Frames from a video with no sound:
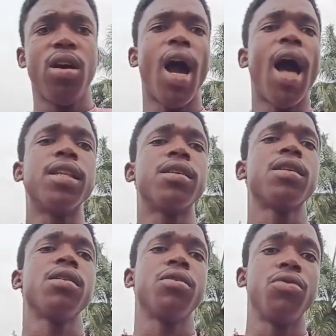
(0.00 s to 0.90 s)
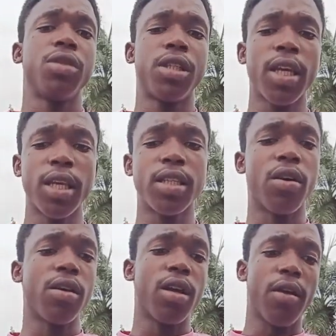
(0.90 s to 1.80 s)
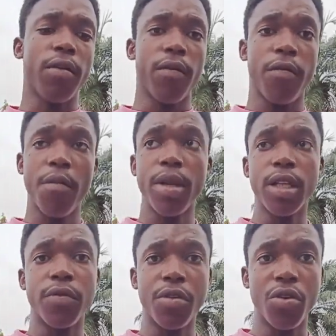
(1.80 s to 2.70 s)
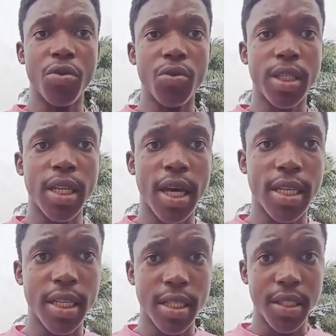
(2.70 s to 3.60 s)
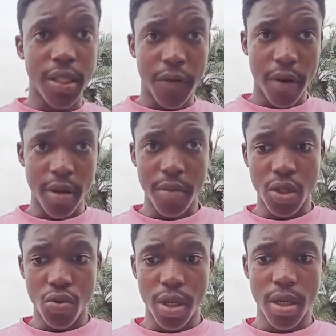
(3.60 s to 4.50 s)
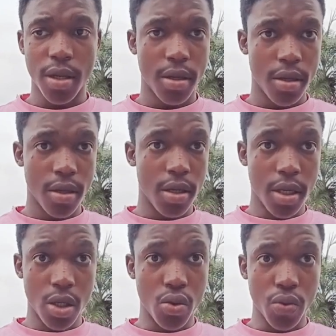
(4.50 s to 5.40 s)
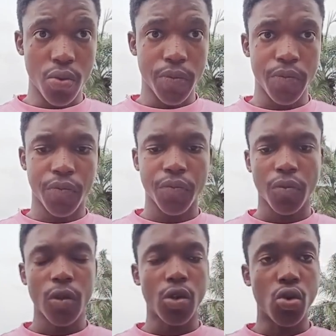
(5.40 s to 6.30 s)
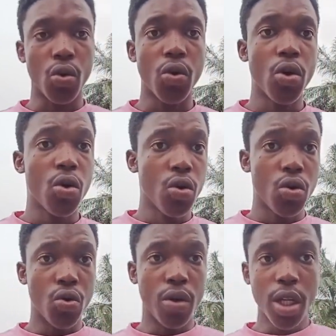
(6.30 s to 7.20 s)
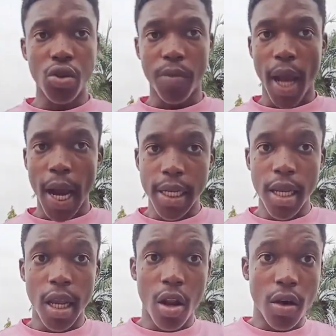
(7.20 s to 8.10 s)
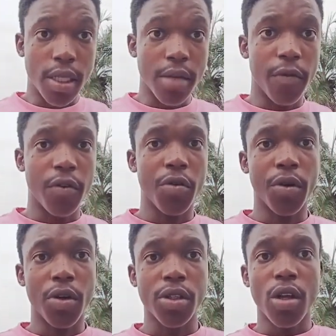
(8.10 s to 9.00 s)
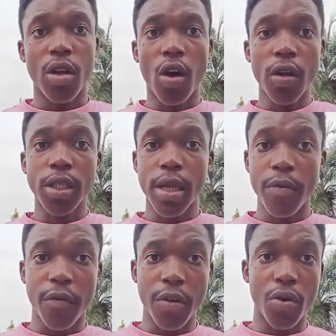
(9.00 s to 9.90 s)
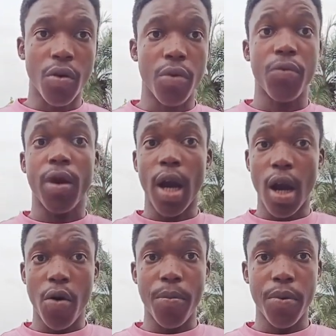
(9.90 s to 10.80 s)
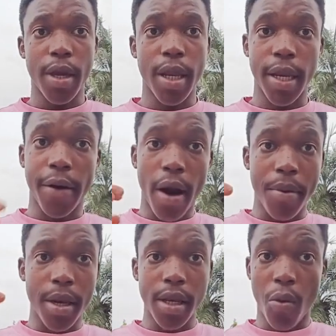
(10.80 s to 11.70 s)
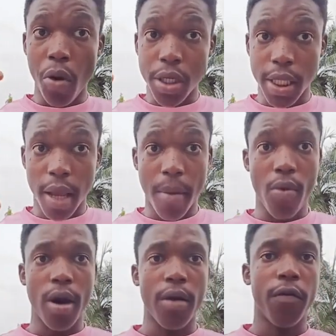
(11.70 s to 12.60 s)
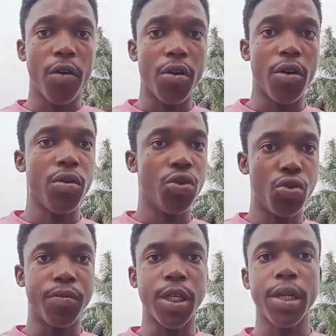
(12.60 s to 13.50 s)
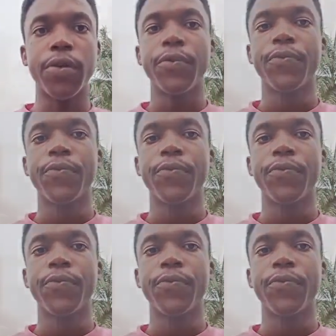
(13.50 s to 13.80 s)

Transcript: and check it on a 4 minutes video, you'll see that there is a difference between the two. So you need to be adding a long-term video, because long-term video will help in grabbing the watch time hour for your YouTube channel.